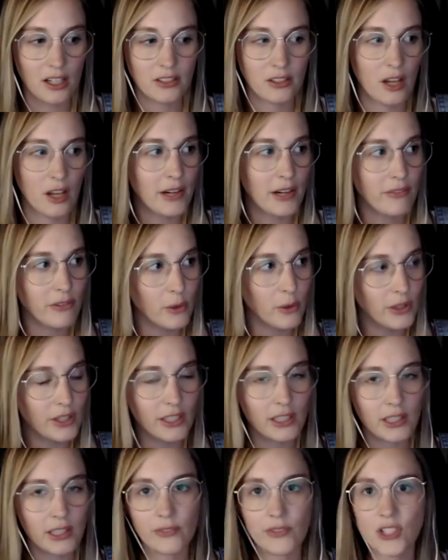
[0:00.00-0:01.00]
Not everyone
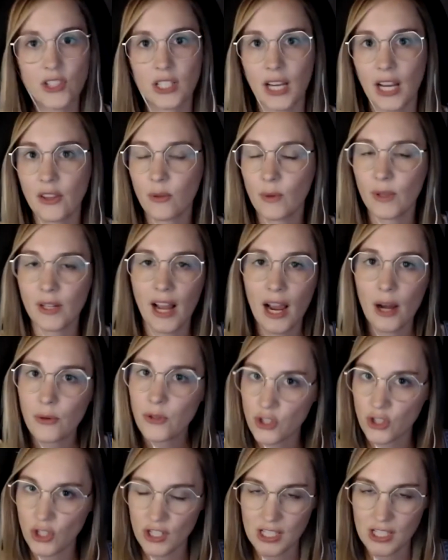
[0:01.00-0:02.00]
can live together in a
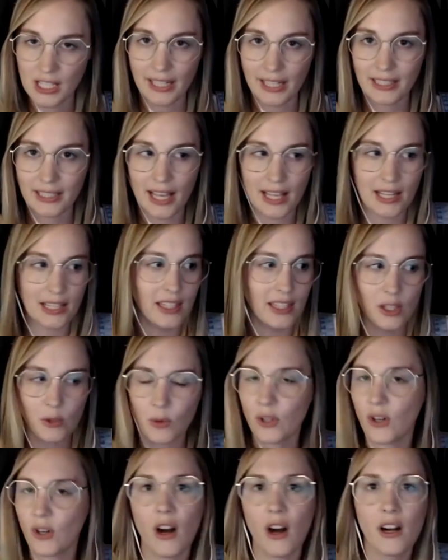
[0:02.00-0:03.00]
house just like that. I think
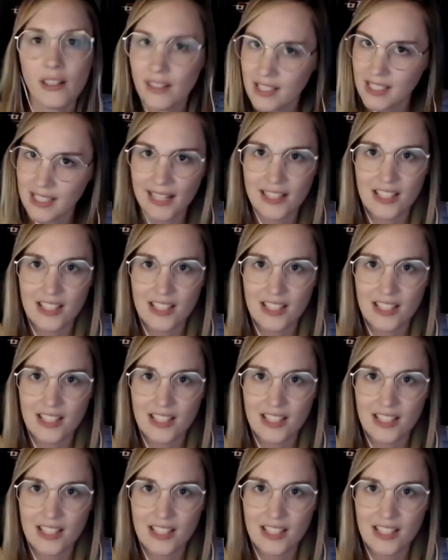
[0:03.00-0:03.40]
regardless, that's